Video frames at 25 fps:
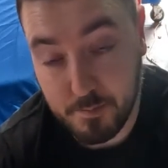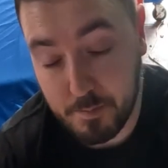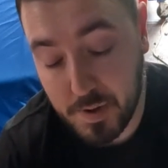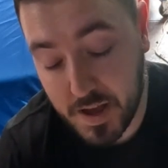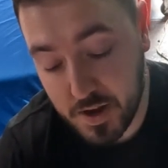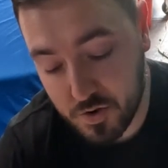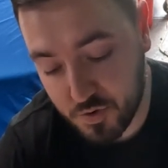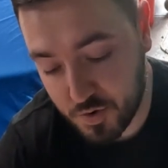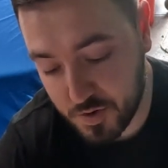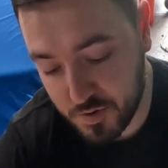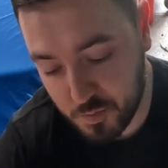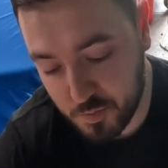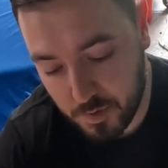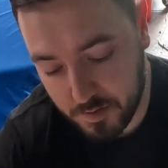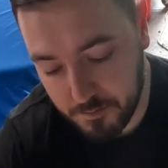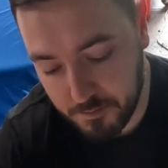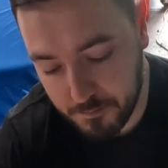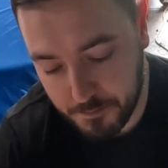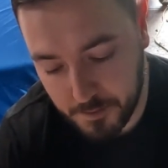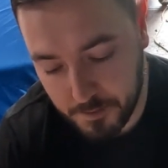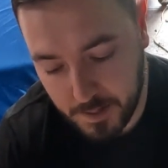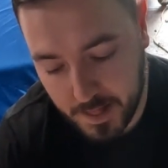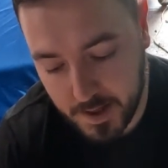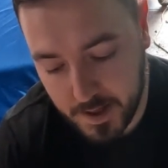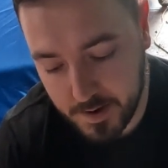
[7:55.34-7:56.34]
batteries
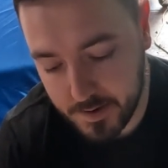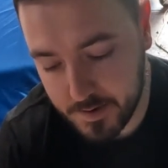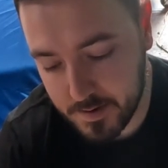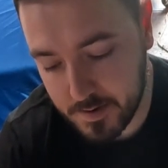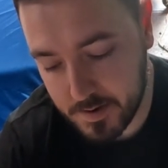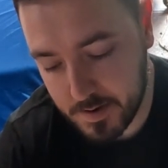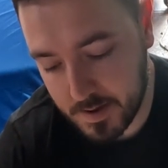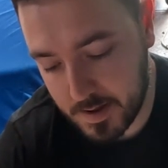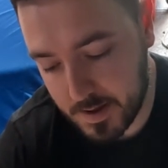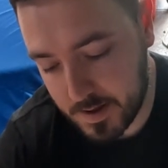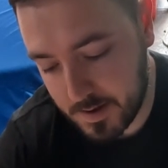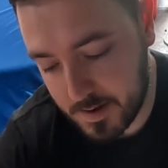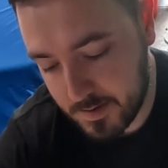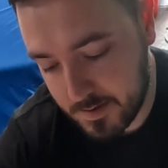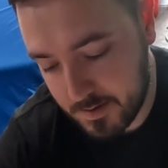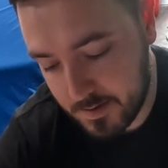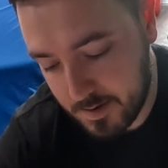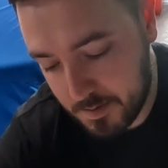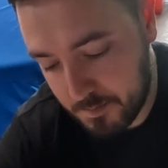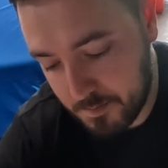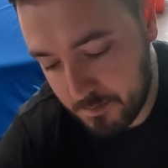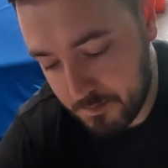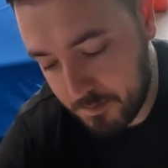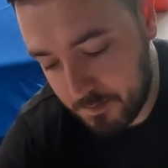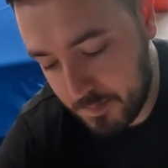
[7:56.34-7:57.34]
went flat, and
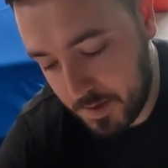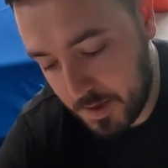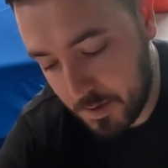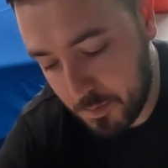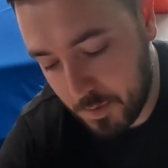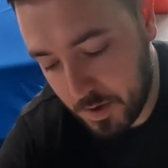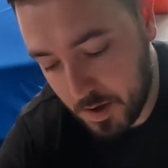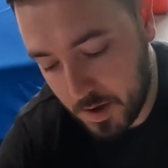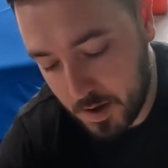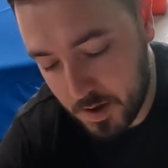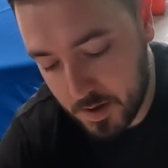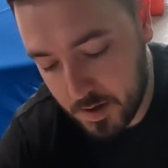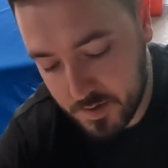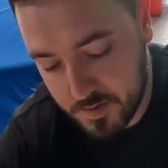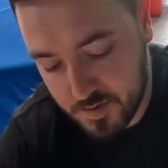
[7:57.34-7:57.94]
here we are.